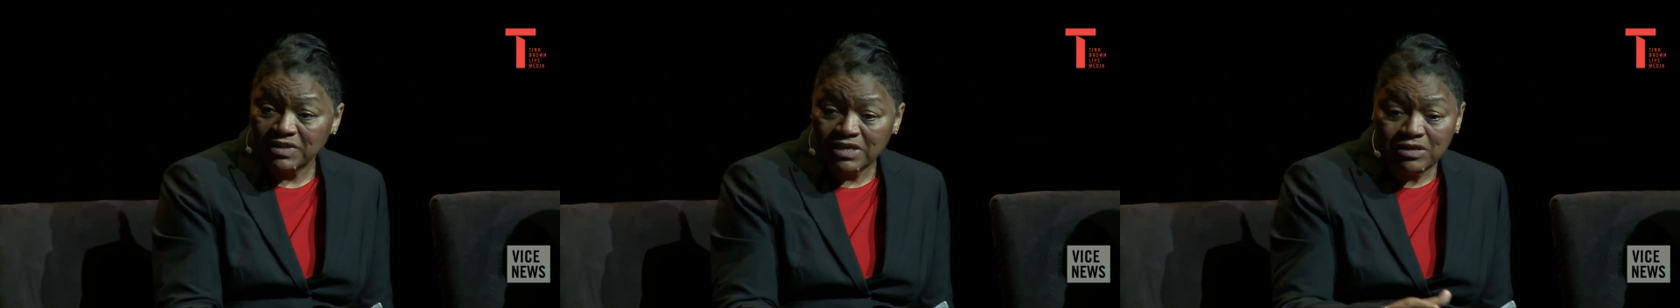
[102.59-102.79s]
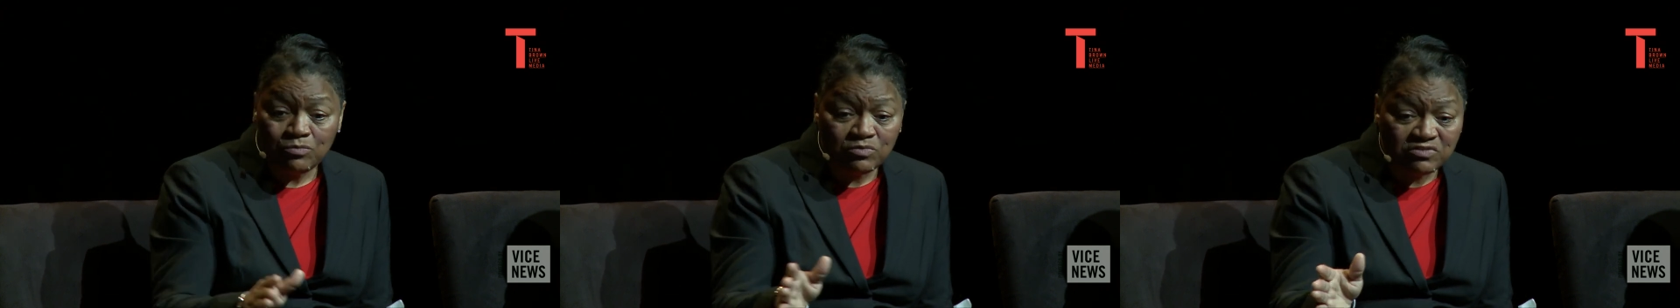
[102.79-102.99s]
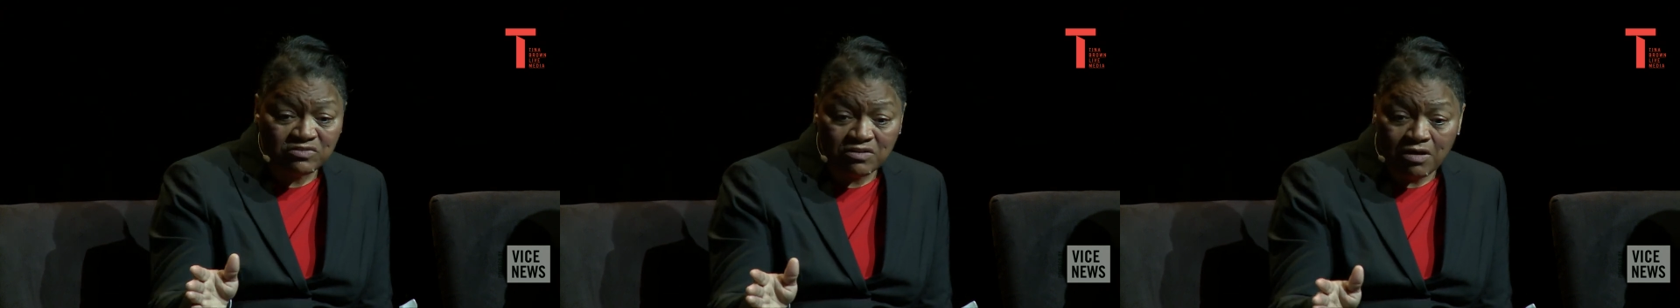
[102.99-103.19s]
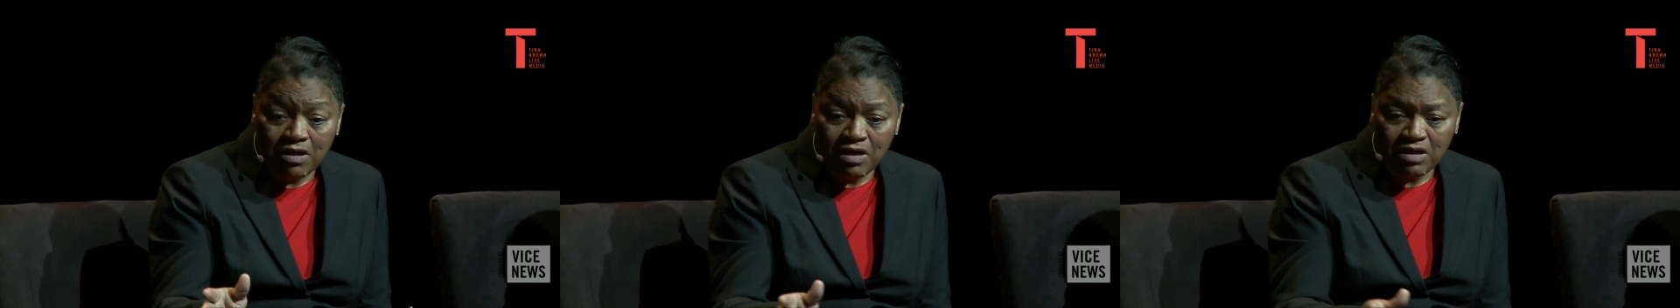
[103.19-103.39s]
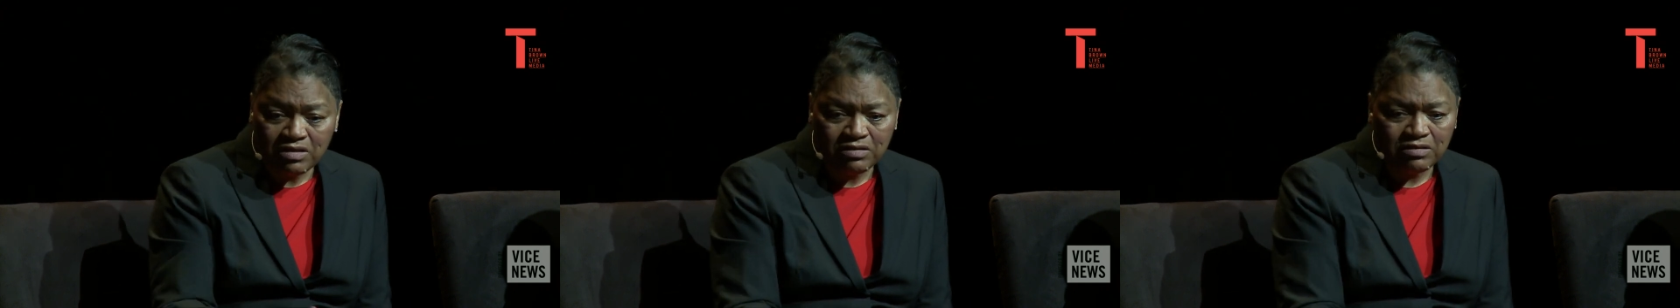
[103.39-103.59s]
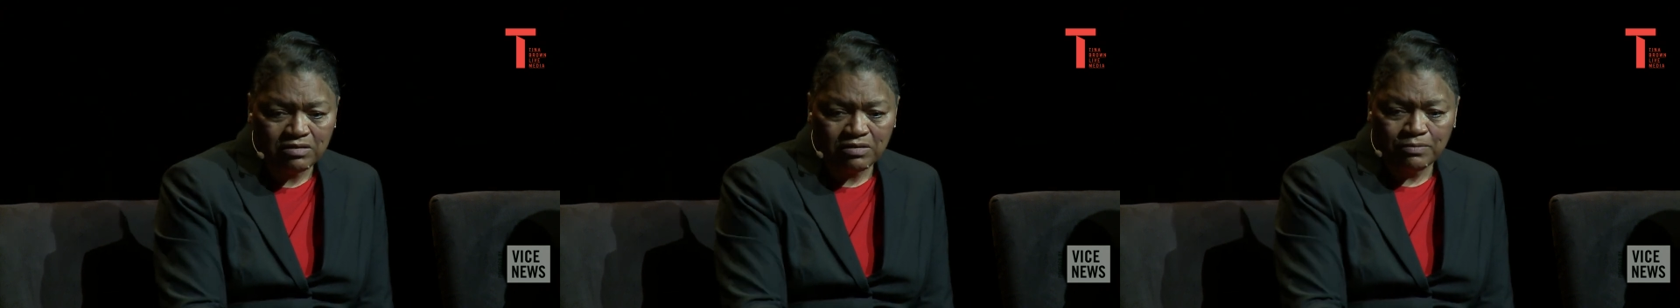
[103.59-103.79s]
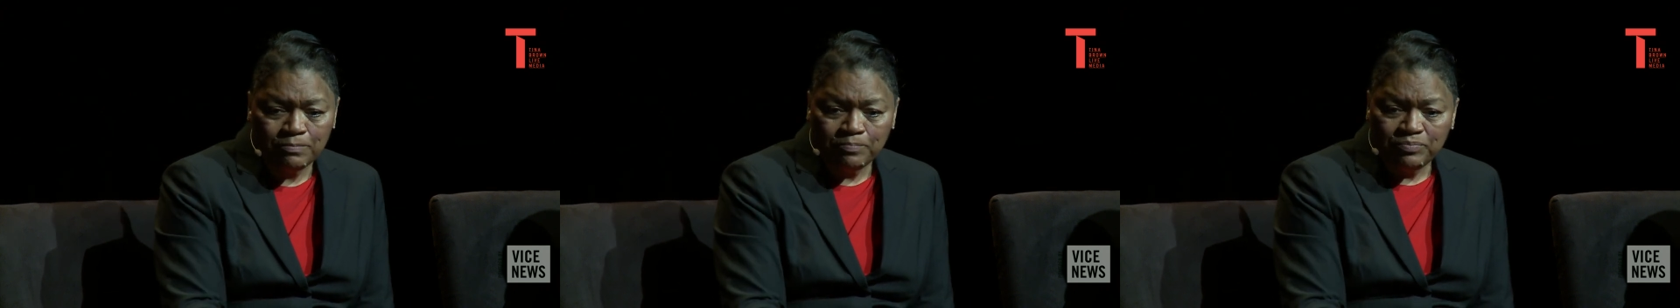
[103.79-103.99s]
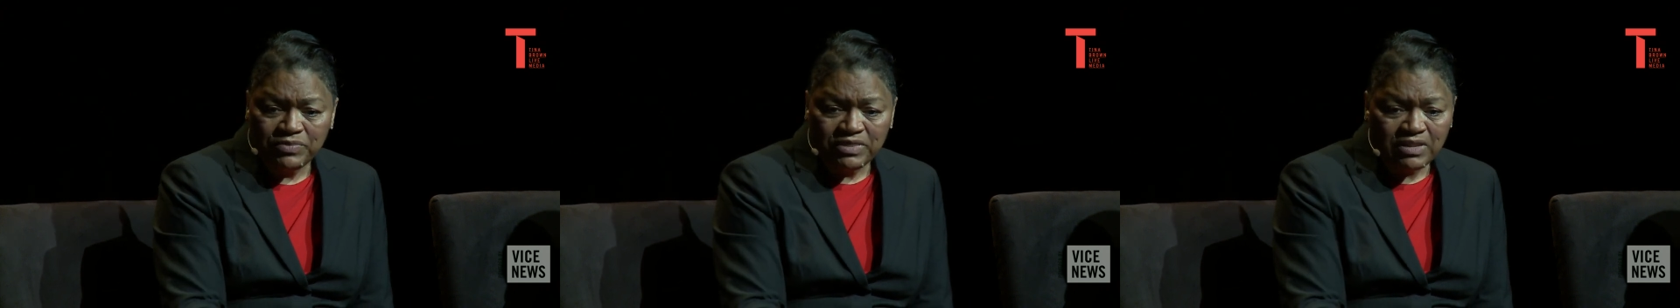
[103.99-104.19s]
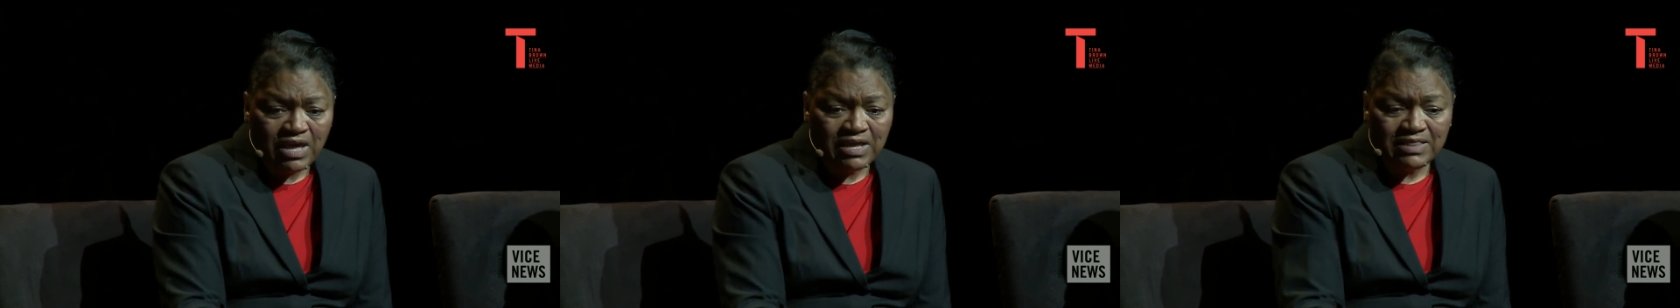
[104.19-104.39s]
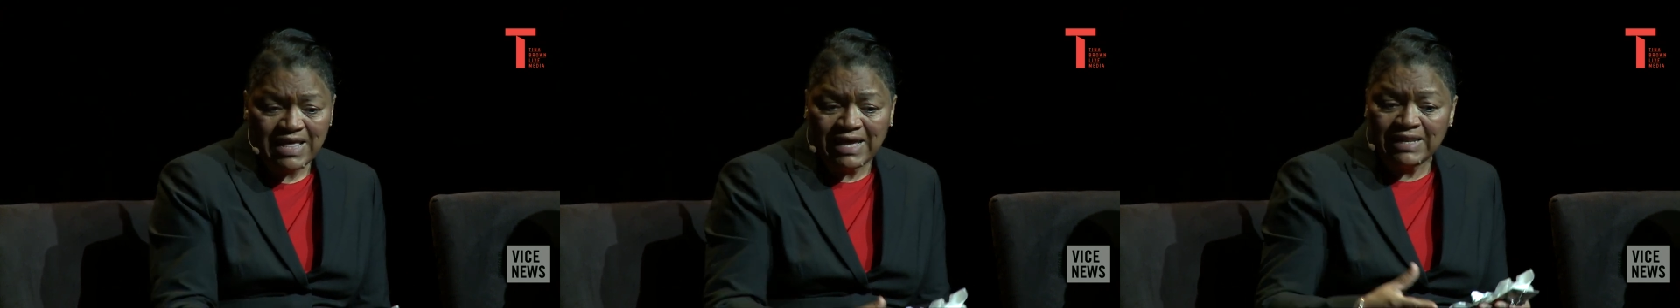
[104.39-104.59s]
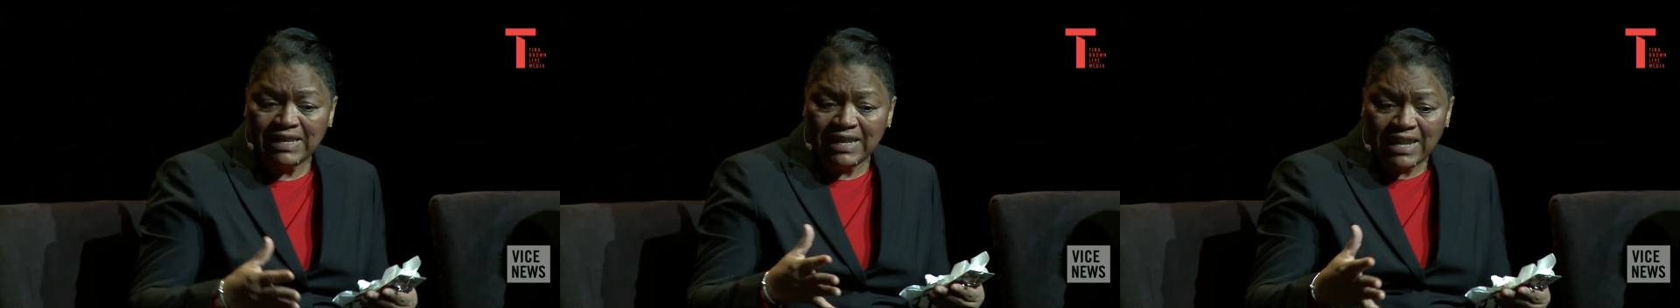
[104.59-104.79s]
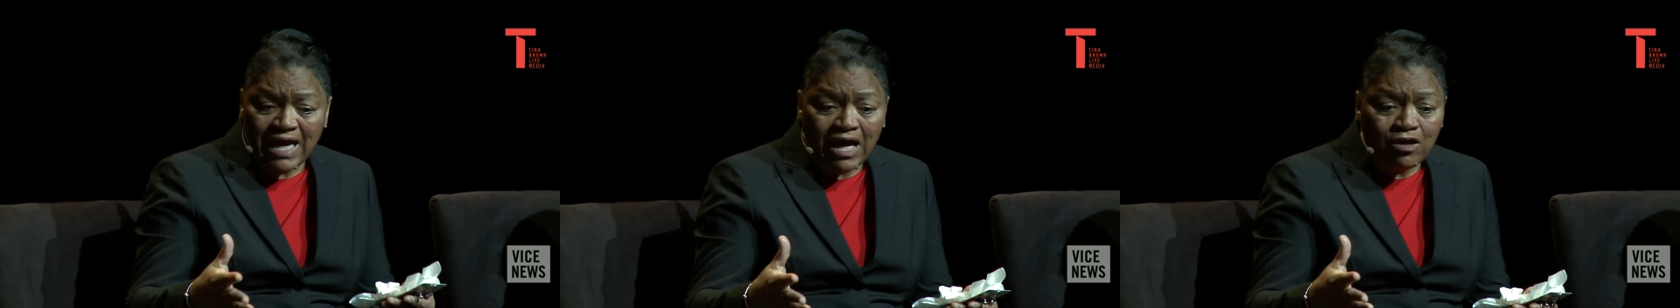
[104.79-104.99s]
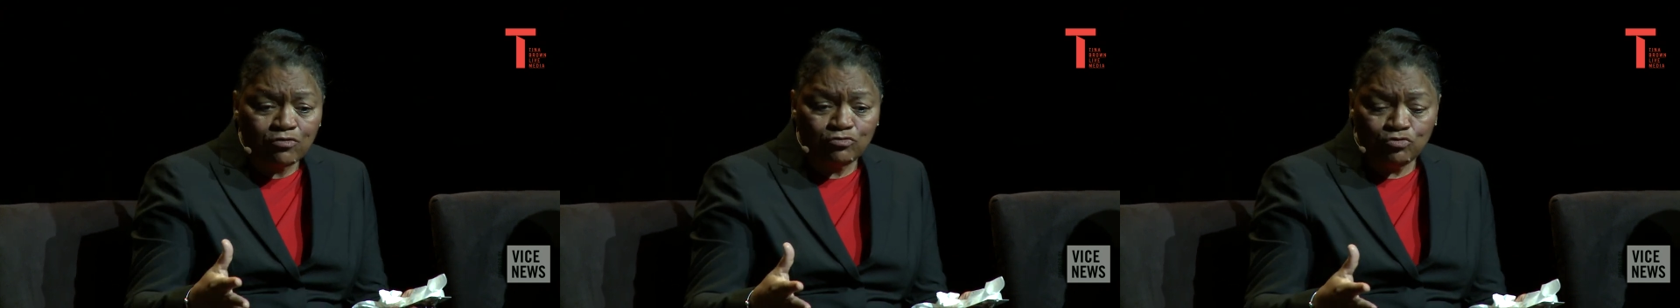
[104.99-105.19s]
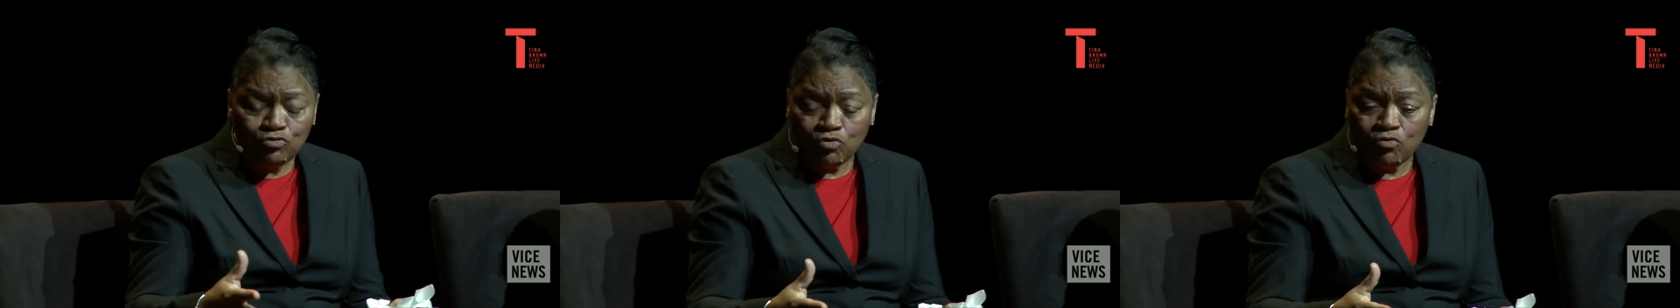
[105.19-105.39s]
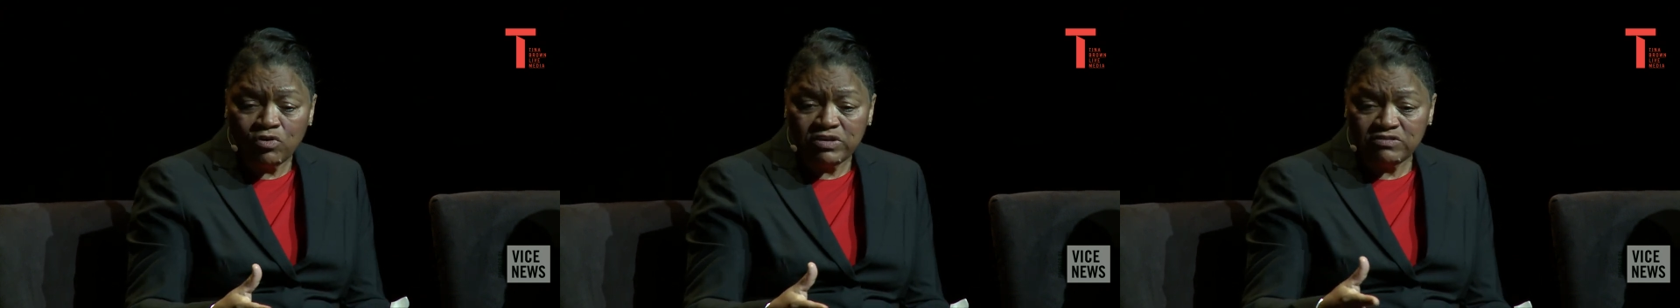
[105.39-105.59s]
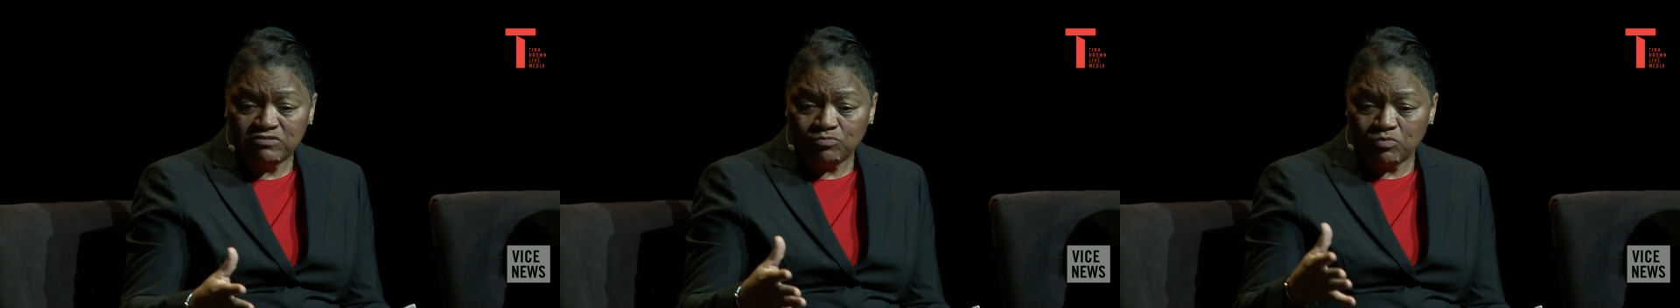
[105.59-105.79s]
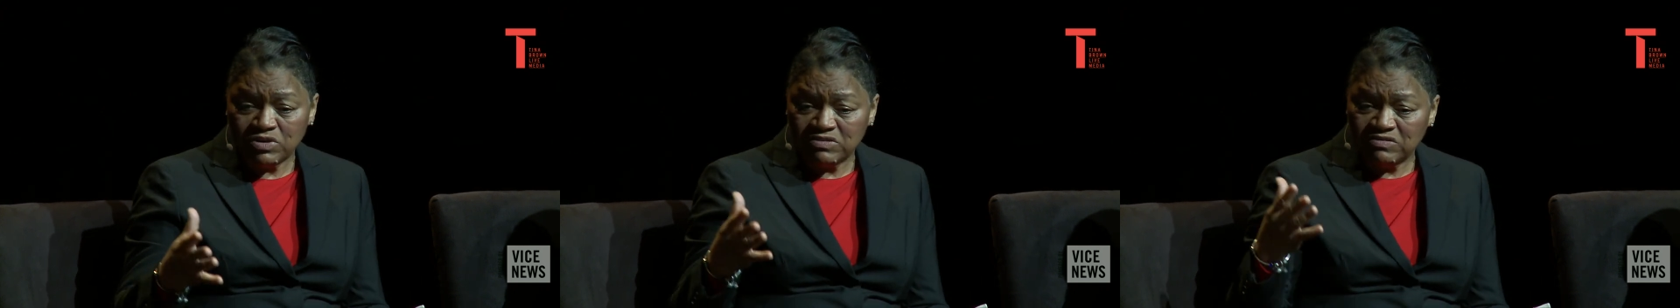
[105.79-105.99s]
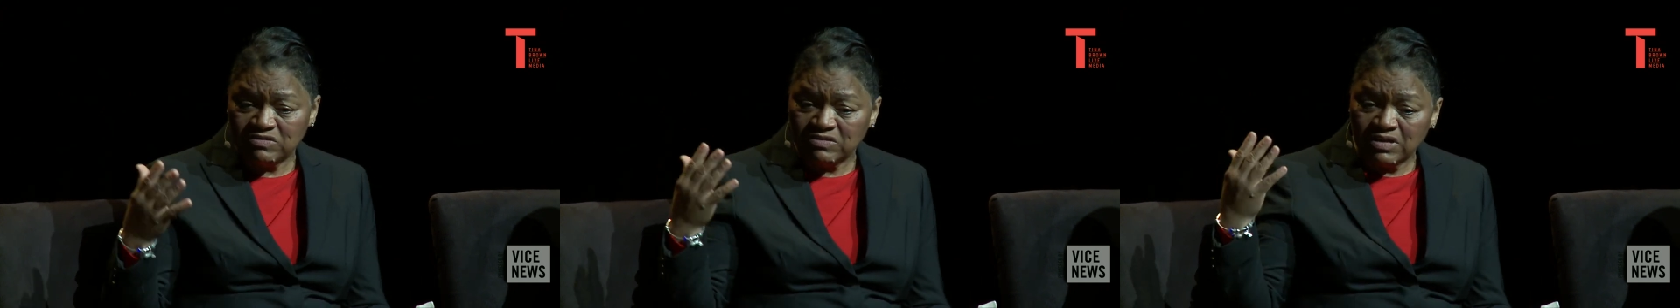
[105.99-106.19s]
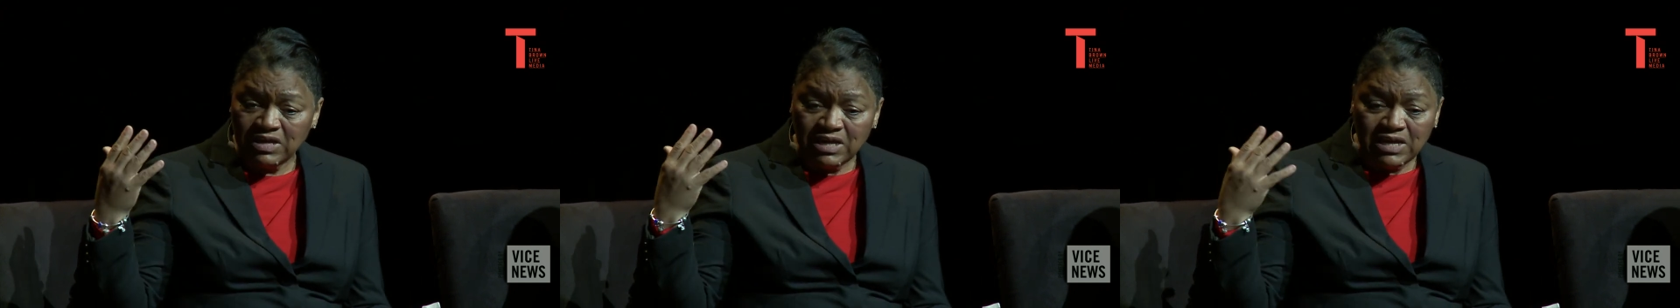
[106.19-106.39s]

He was gone. And that loud noise was